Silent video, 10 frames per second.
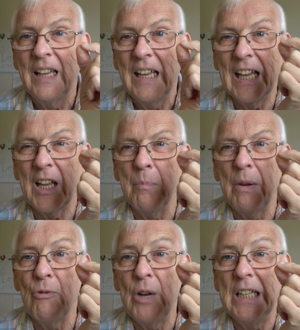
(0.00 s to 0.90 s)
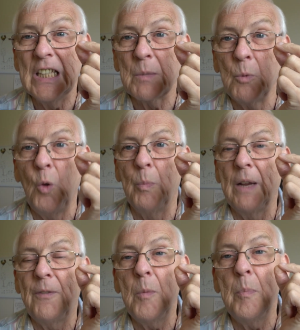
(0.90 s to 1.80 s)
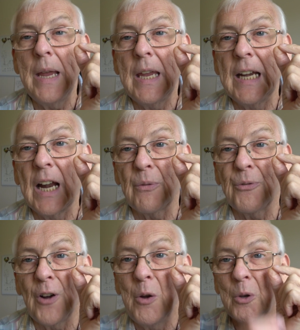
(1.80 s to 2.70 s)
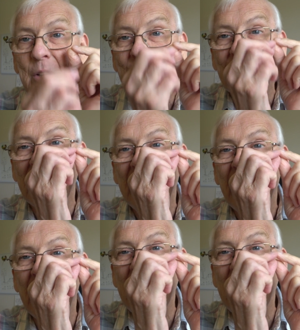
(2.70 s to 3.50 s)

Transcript: it can be really small, but if you make it out of focus, the